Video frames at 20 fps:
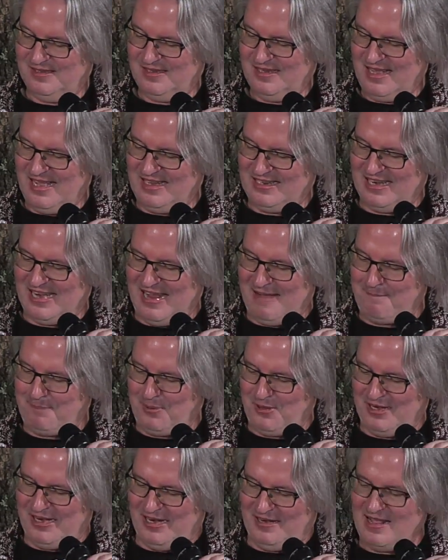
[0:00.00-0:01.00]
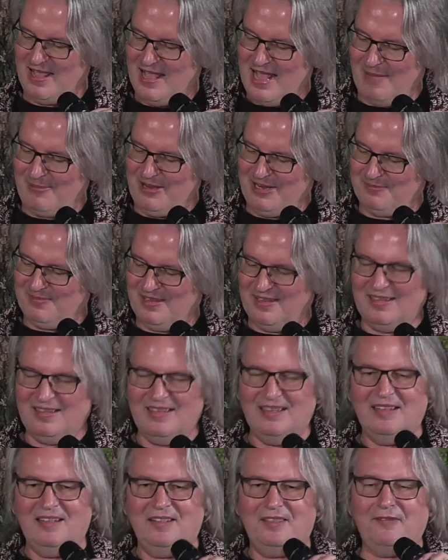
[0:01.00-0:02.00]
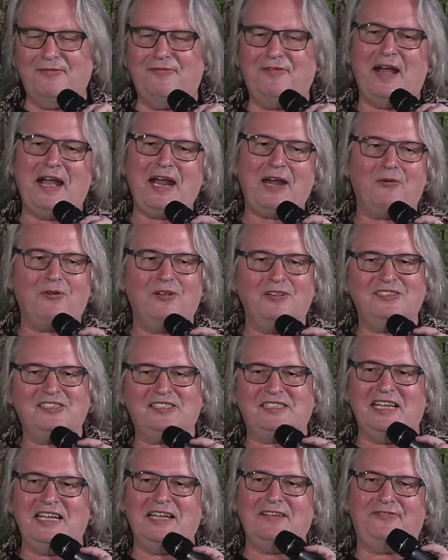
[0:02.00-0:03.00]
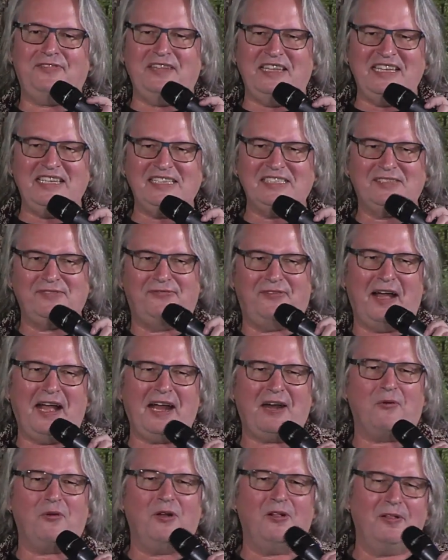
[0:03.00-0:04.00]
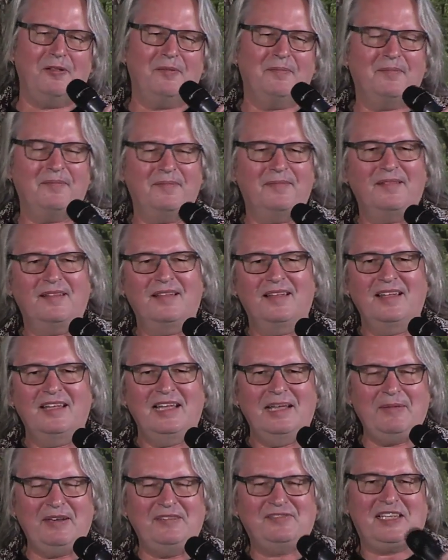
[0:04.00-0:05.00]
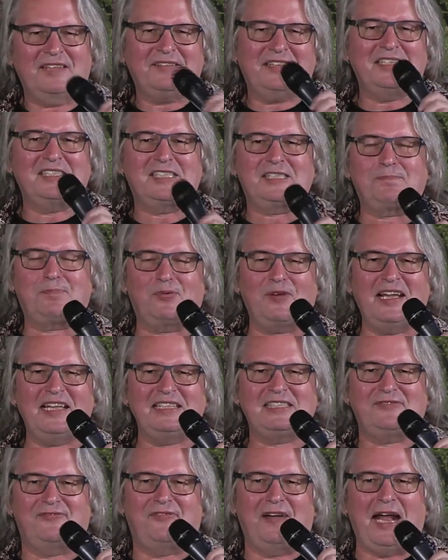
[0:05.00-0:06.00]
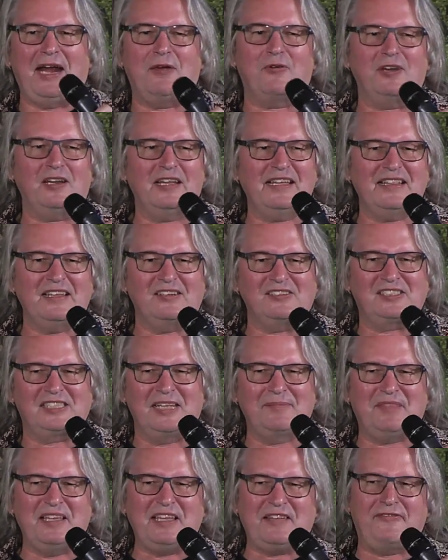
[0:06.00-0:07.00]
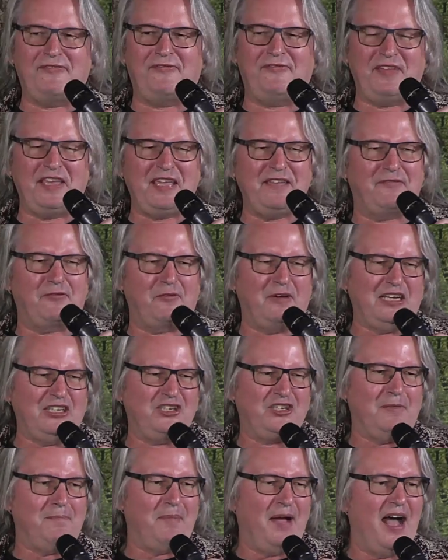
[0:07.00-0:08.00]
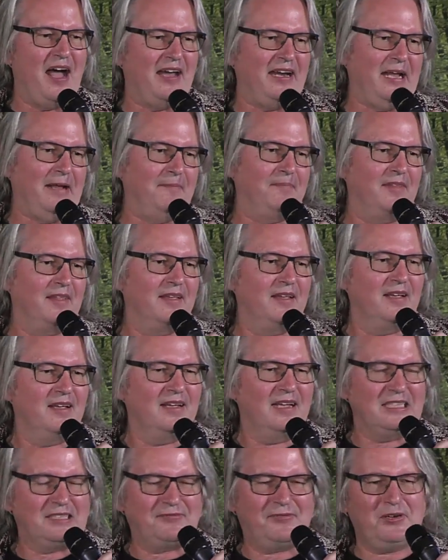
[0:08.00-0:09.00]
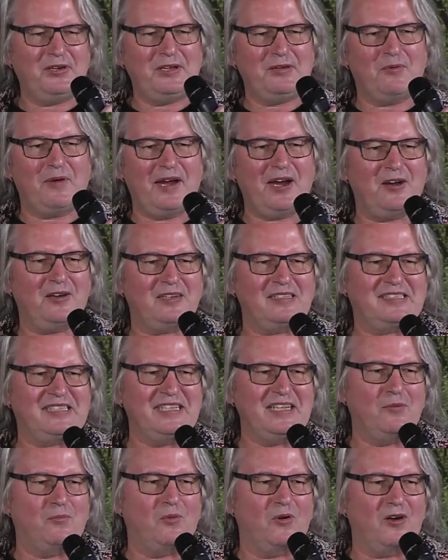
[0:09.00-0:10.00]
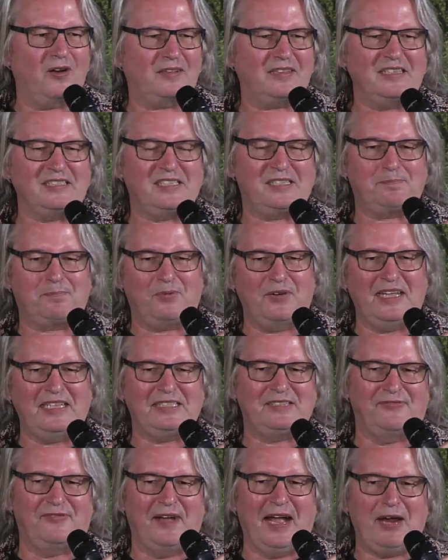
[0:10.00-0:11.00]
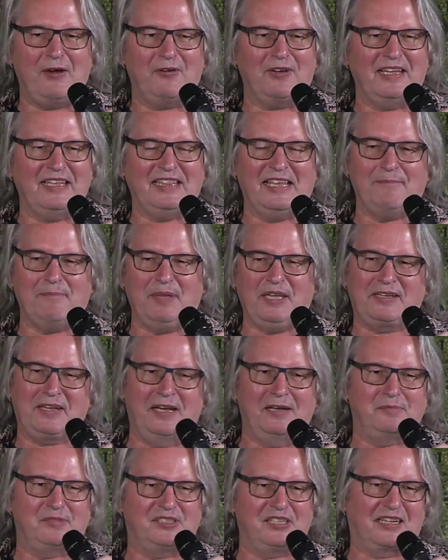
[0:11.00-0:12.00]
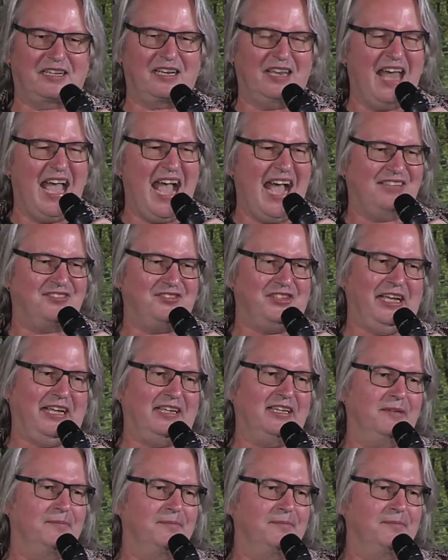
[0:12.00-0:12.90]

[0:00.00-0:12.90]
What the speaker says: how can I put it? I mean, the viral stuff is viral. I mean, if something spreads virally, there's something feverish about it. It's very rare to see a work that spreads virally that becomes a classic.